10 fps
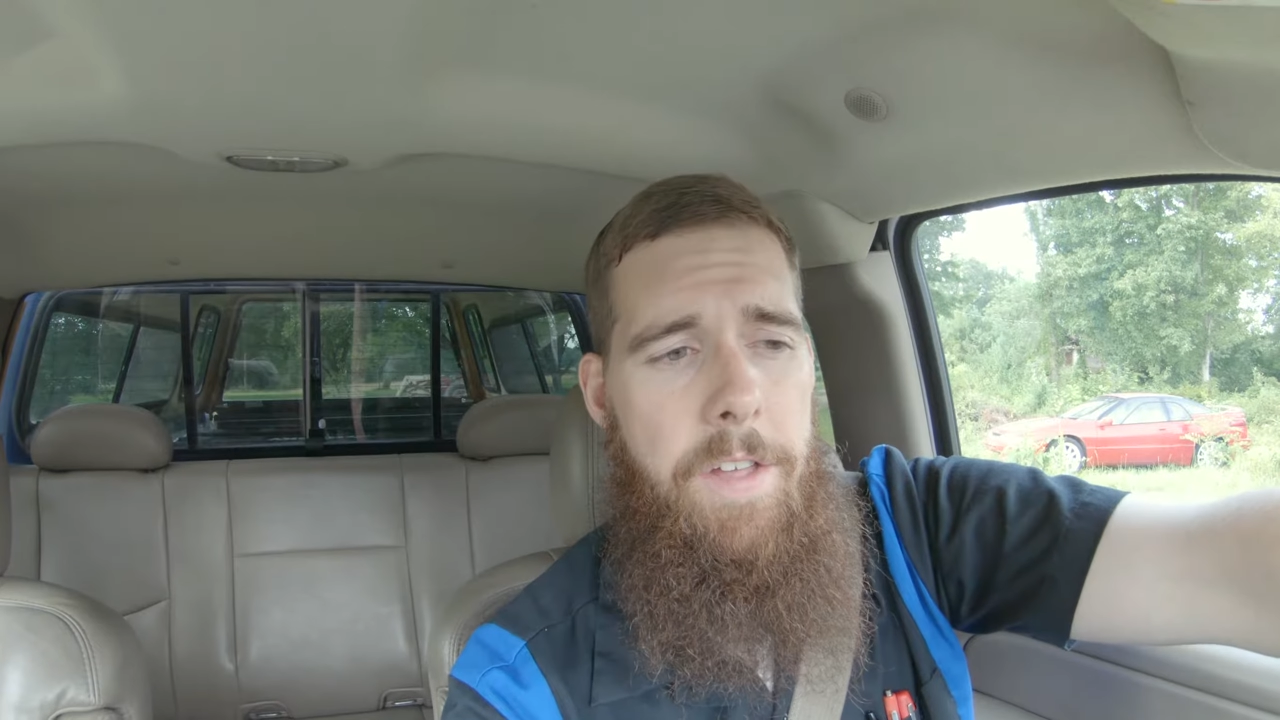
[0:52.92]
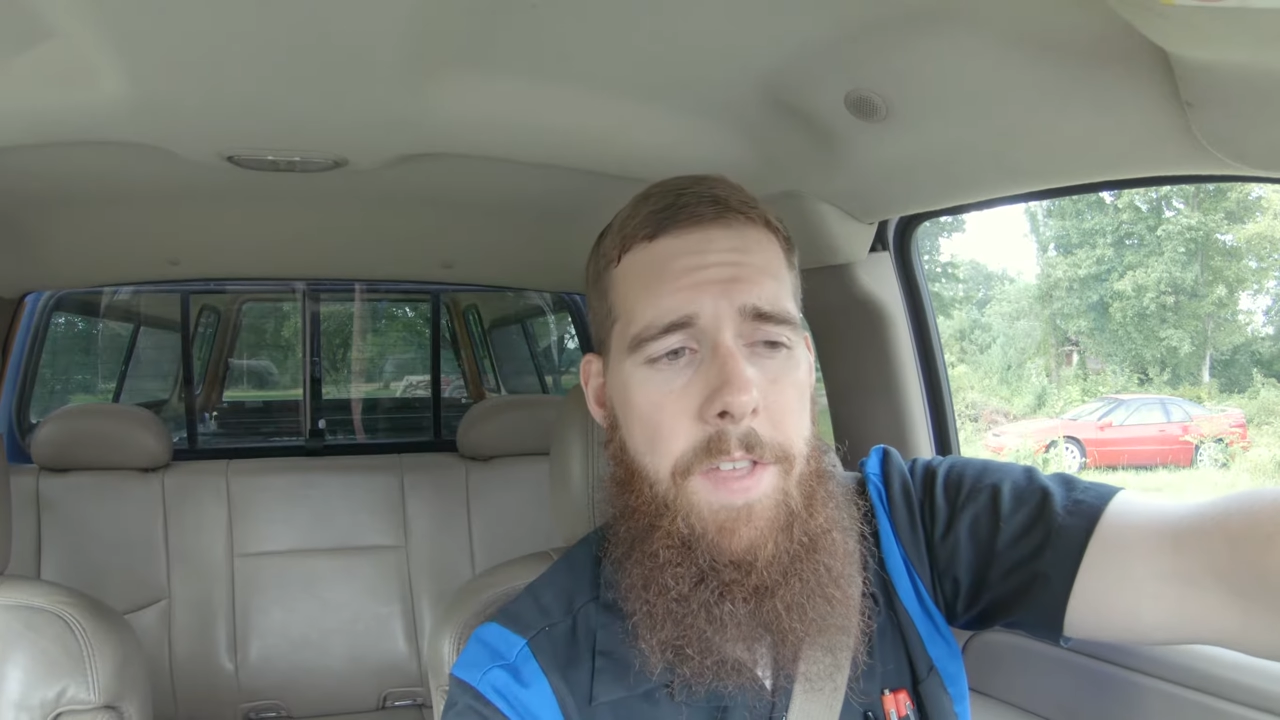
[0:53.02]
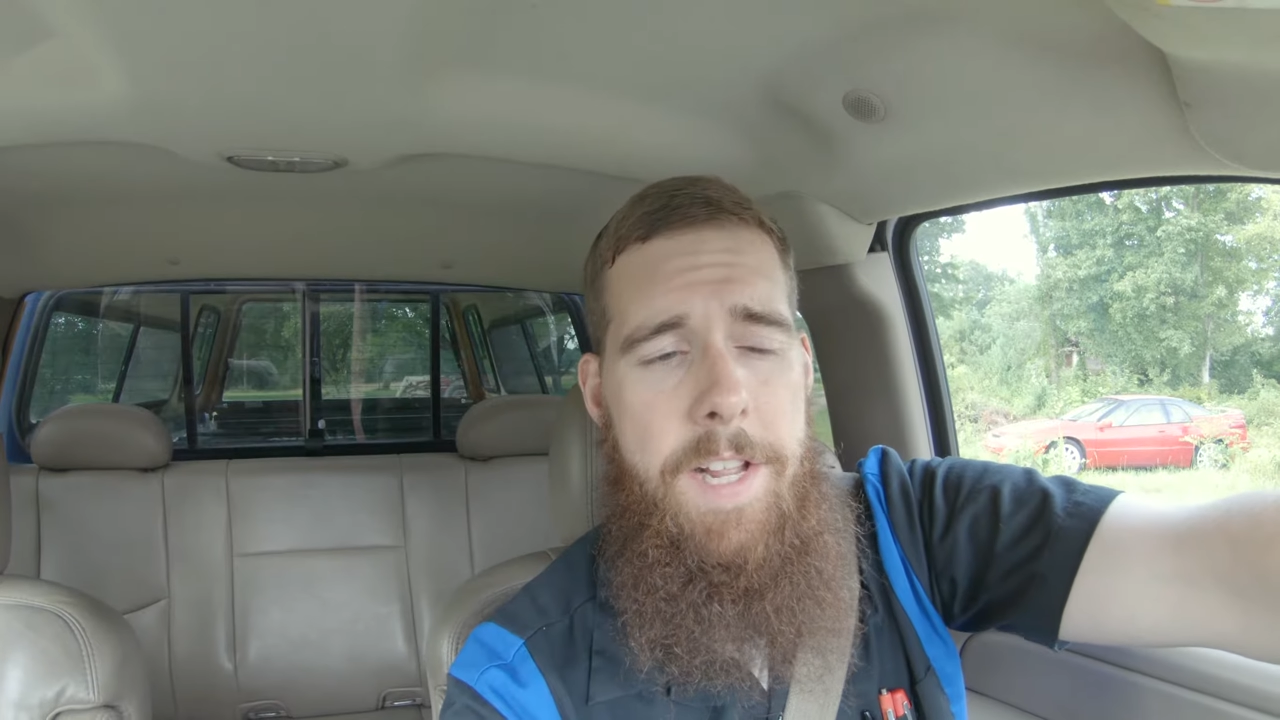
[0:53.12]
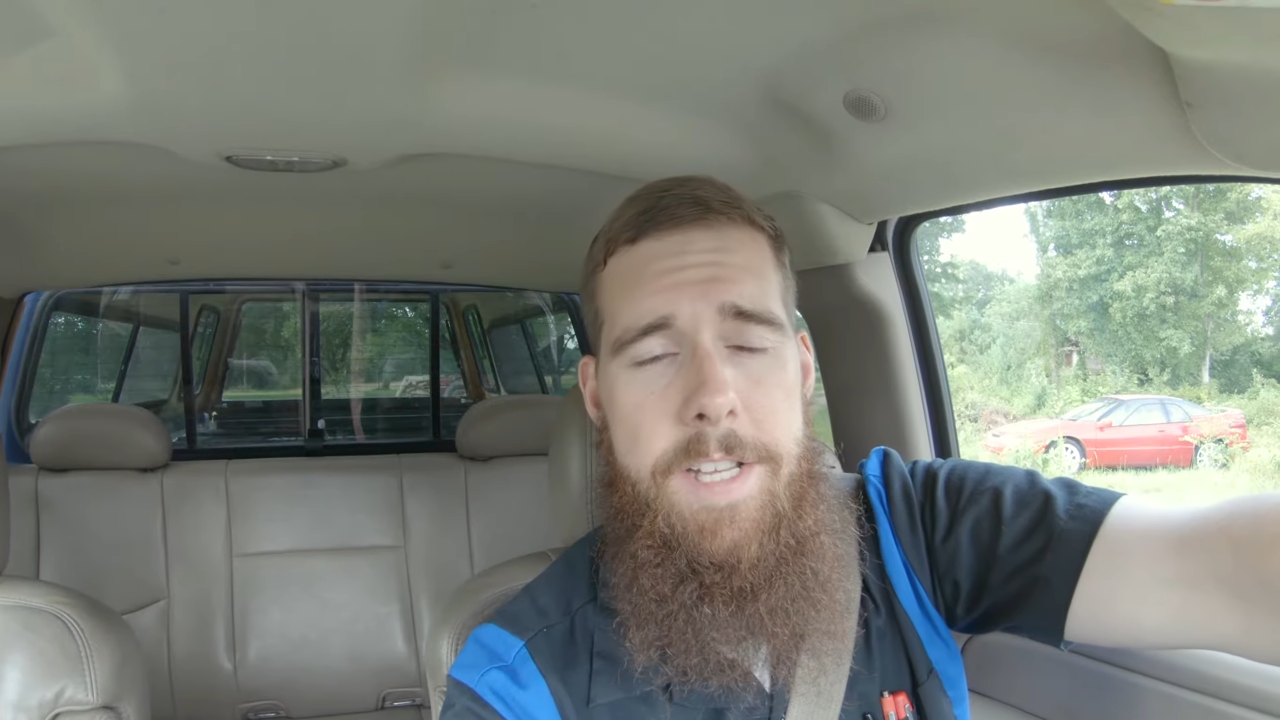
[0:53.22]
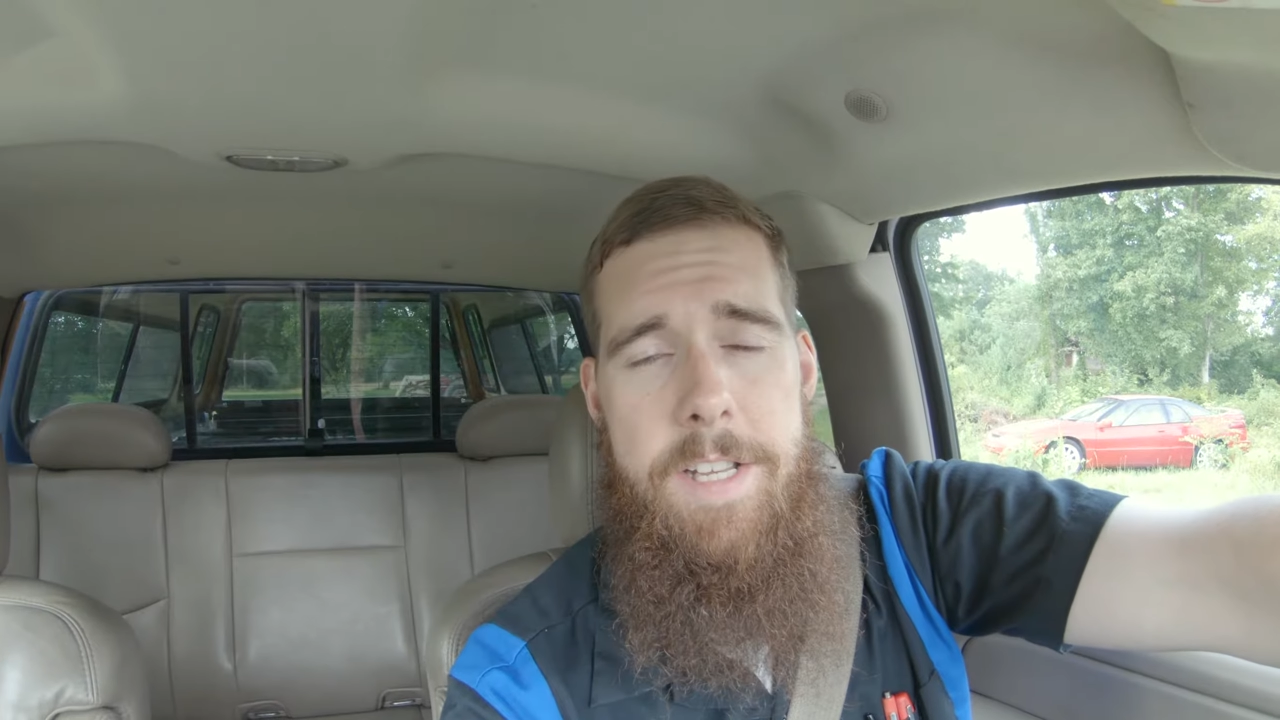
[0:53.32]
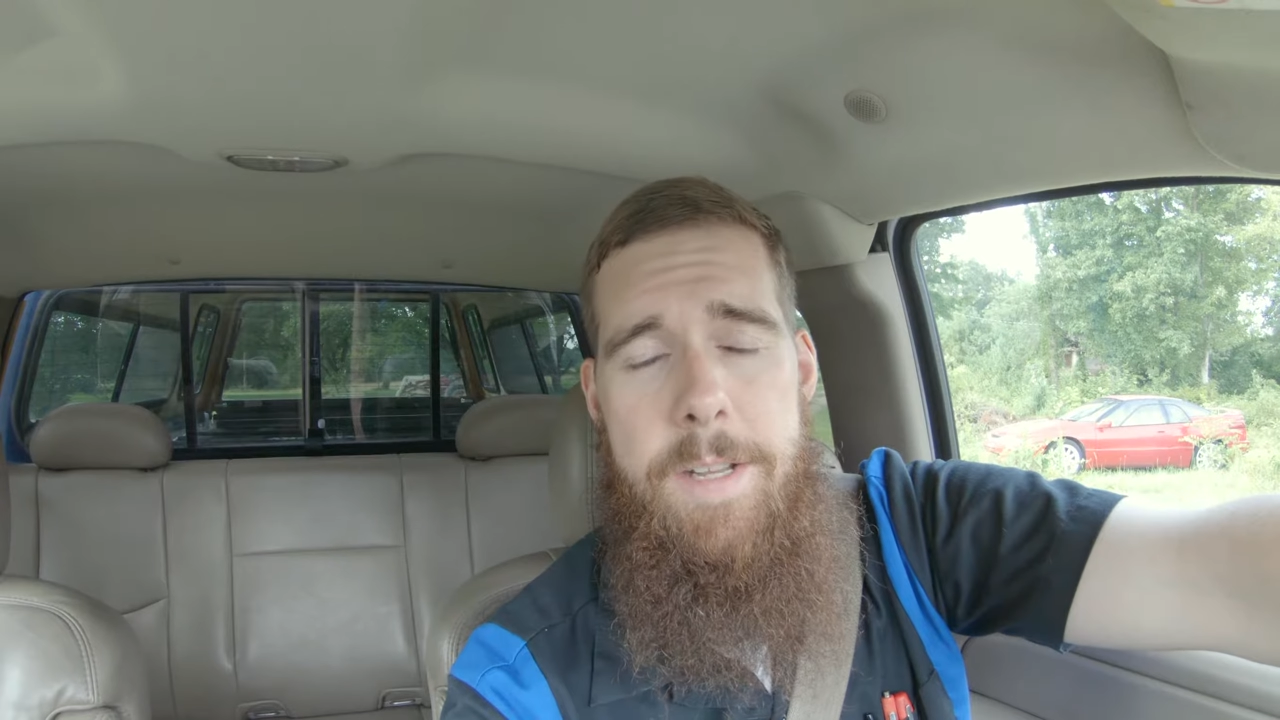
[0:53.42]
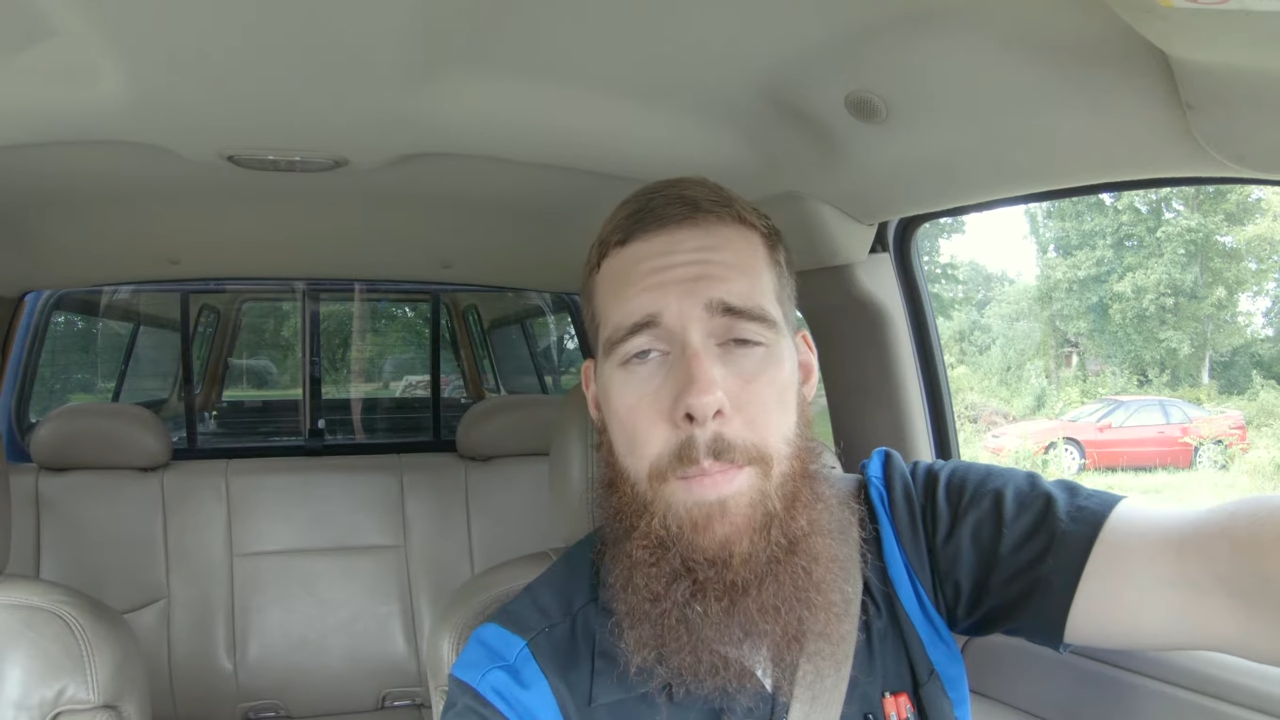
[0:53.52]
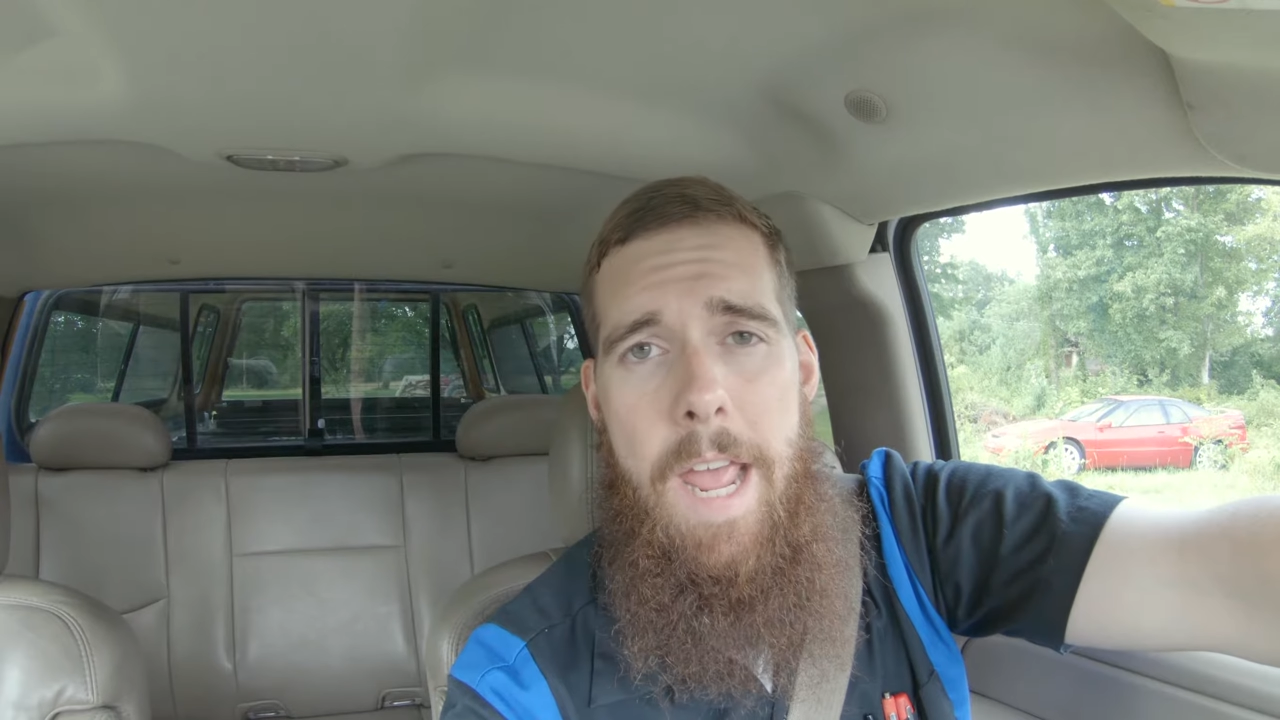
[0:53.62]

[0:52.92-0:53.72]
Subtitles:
Thinks it's a